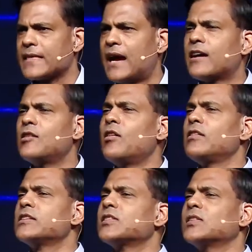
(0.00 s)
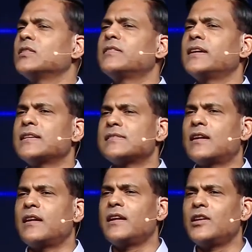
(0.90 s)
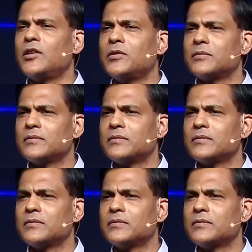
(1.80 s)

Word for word: Acknowledge the good things that are in you